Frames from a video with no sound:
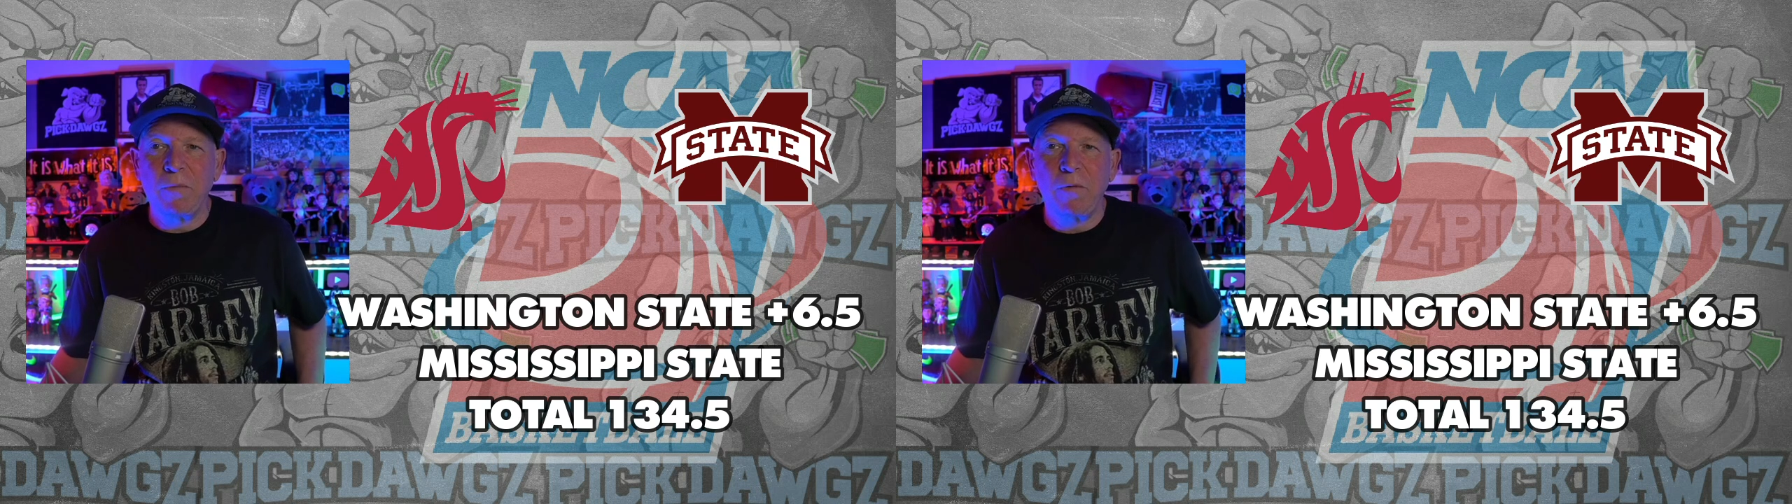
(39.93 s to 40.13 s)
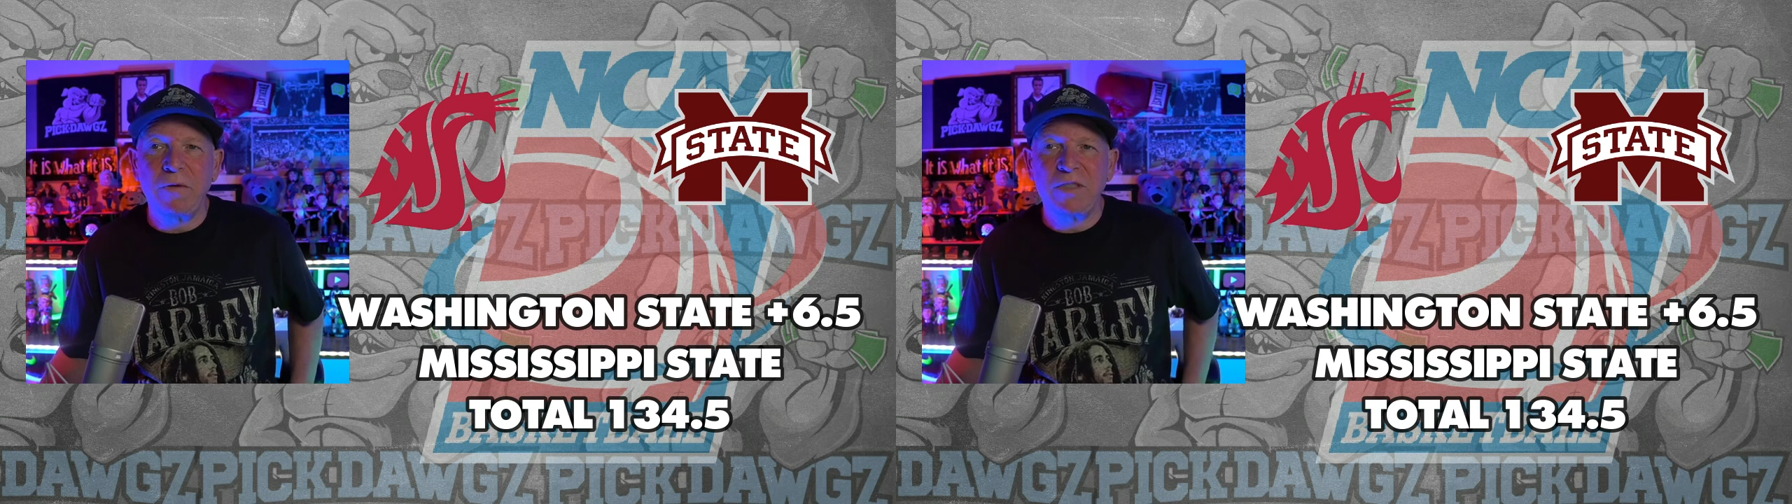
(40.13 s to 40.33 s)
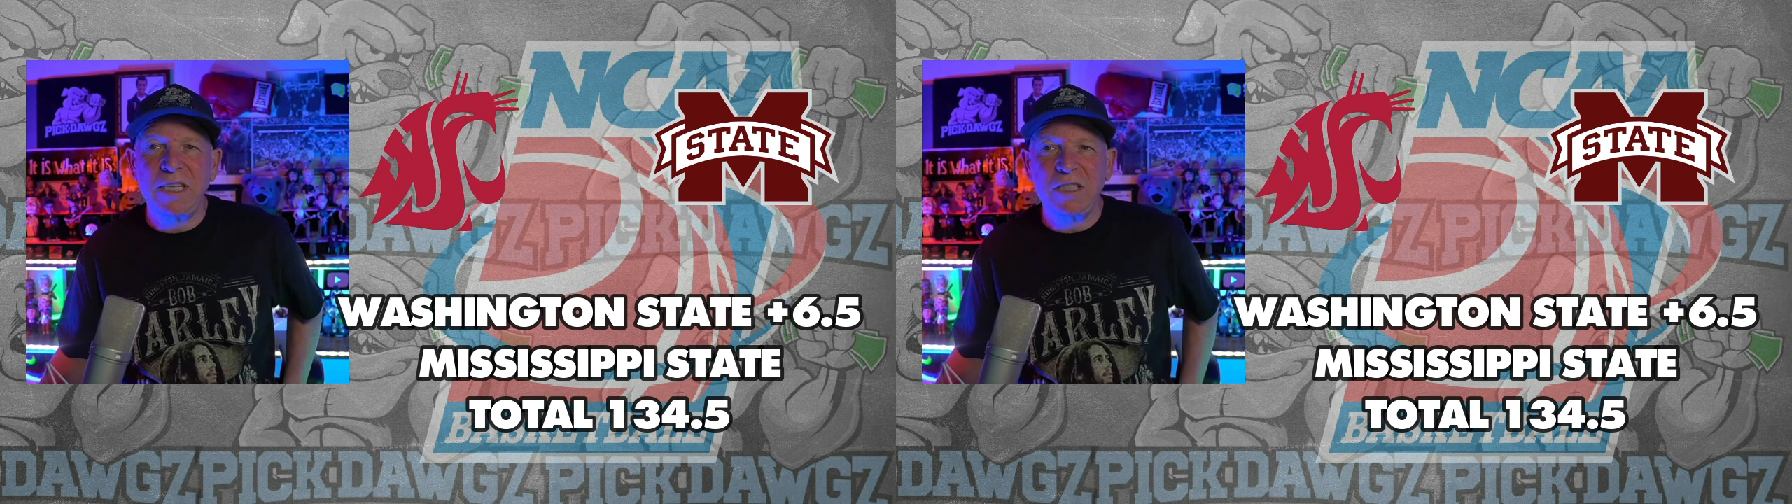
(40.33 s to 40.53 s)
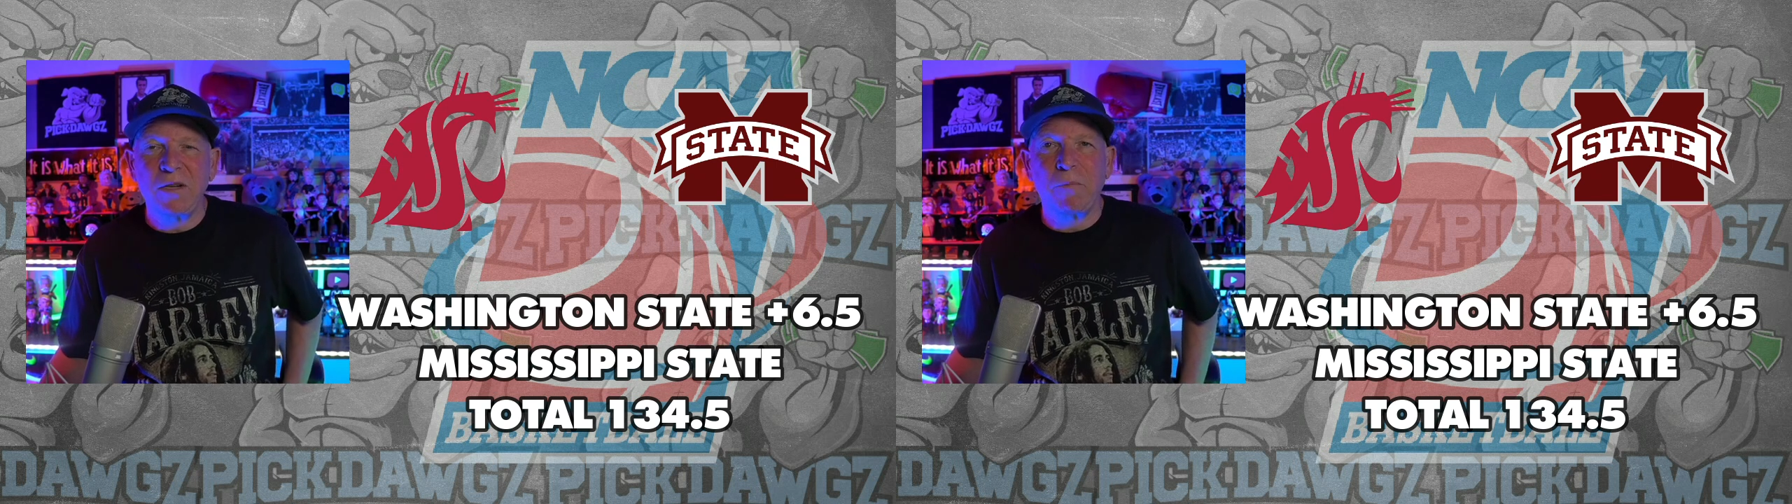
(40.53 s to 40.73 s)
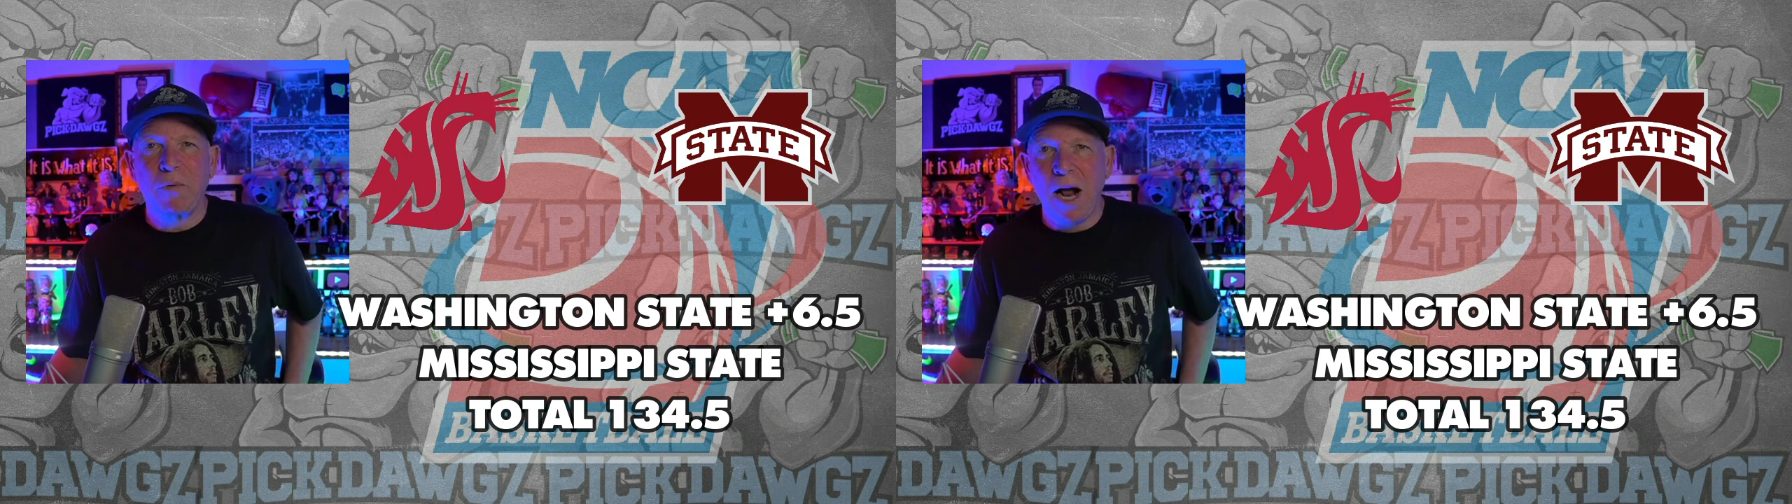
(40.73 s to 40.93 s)
but we've seen
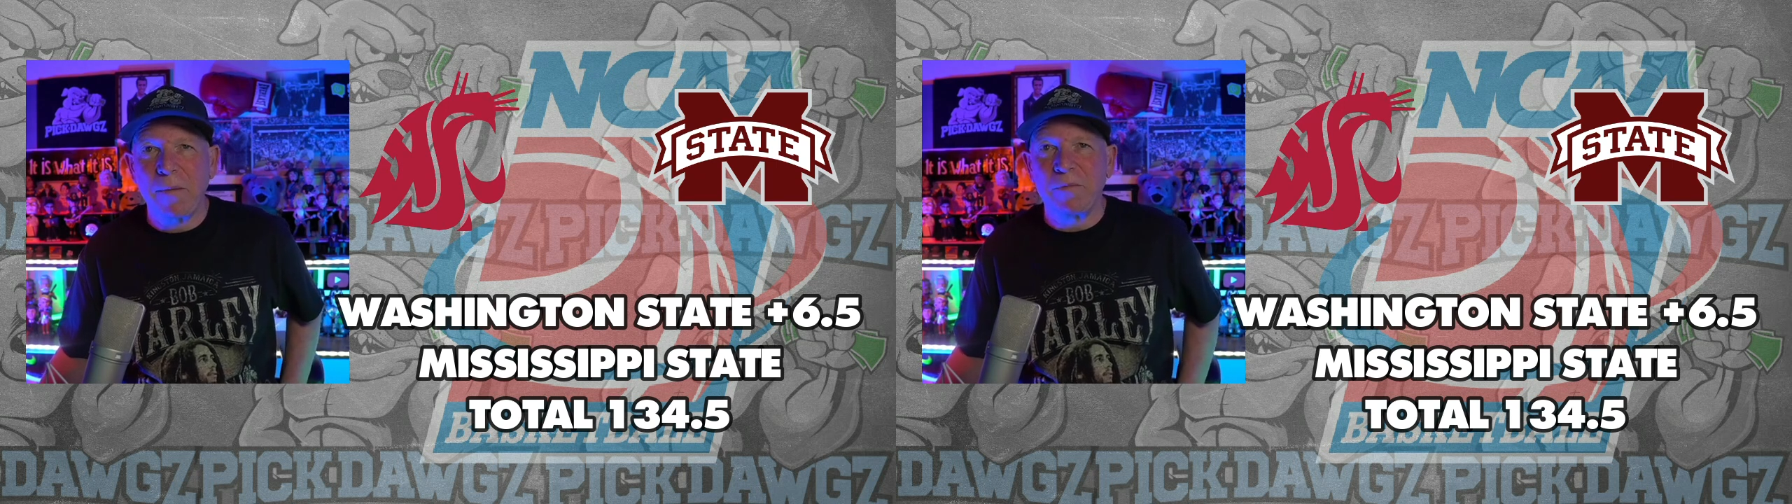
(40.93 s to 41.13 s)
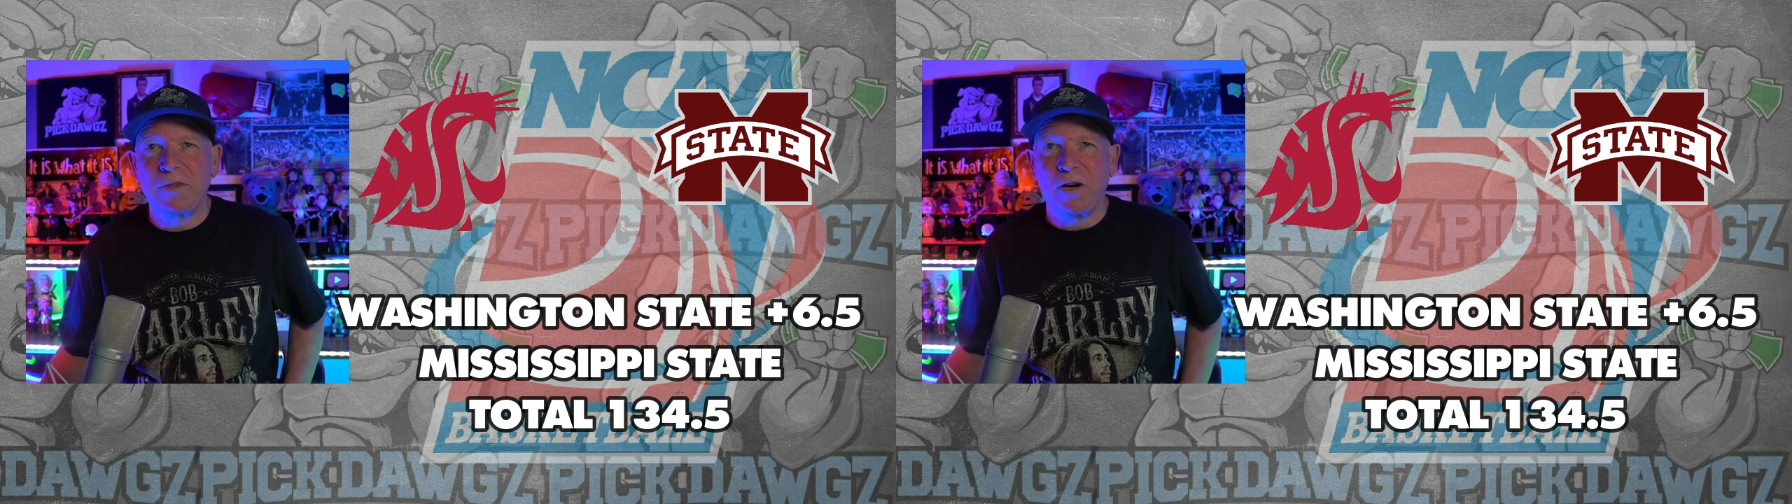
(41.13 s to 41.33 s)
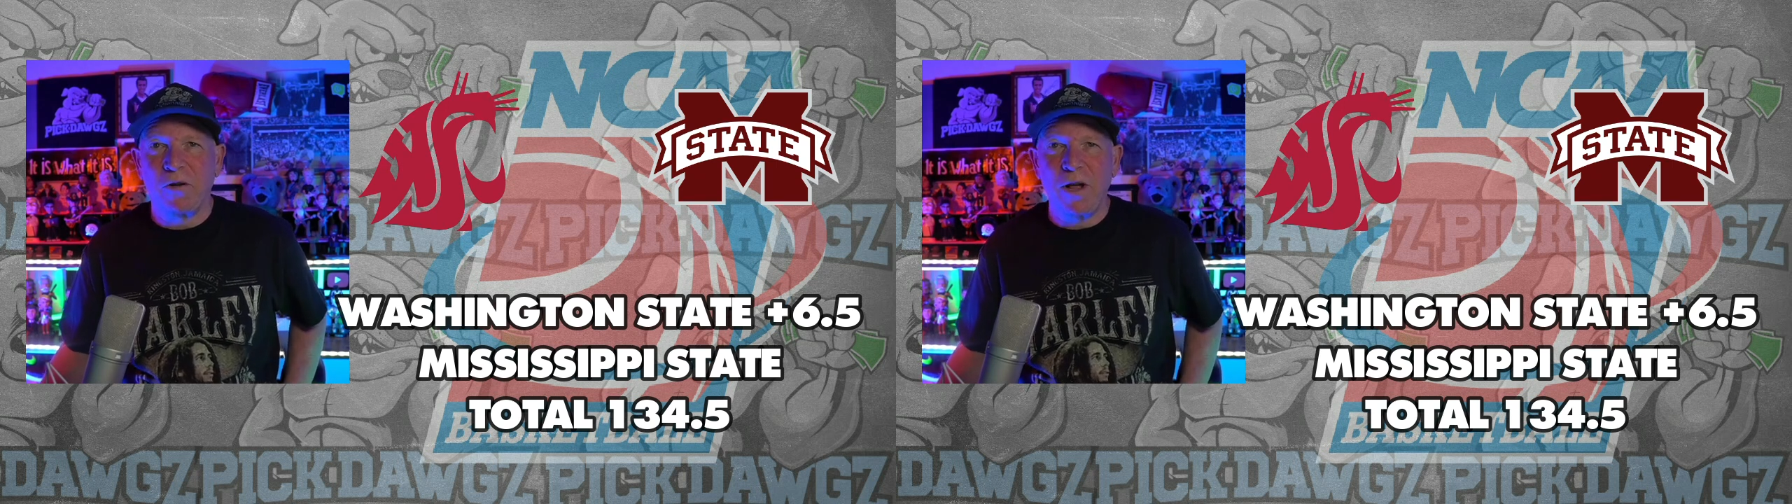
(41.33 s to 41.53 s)
some problems here